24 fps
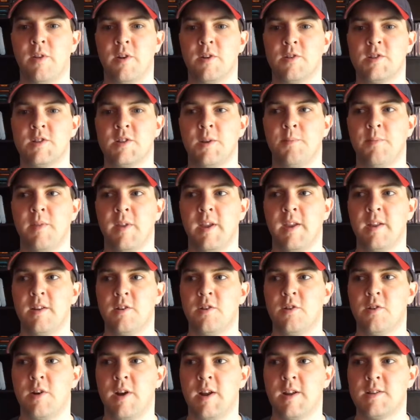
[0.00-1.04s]
there's something
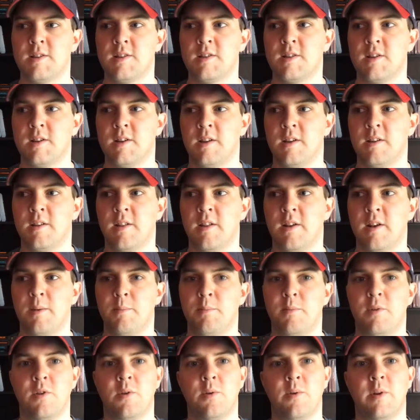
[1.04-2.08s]
interesting that
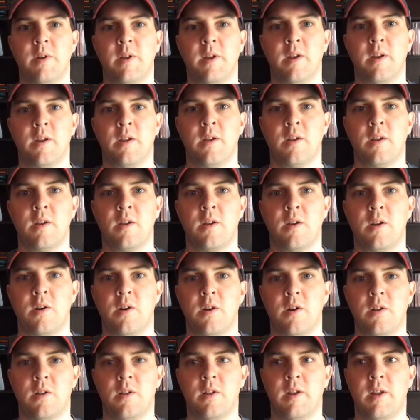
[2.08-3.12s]
I'm doing
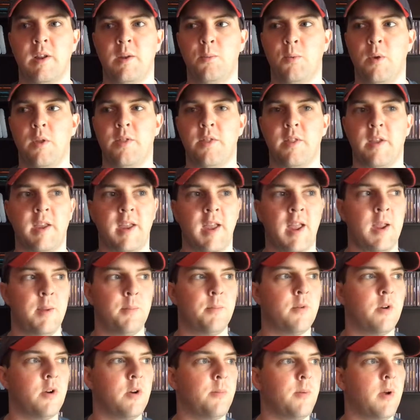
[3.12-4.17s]
currently with the
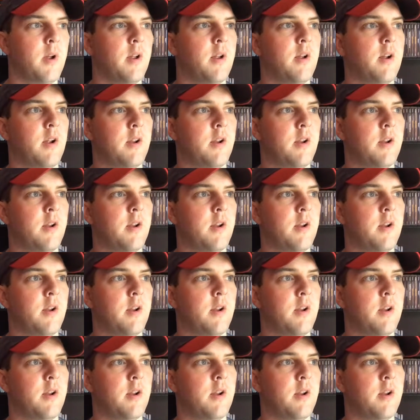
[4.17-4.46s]
game room,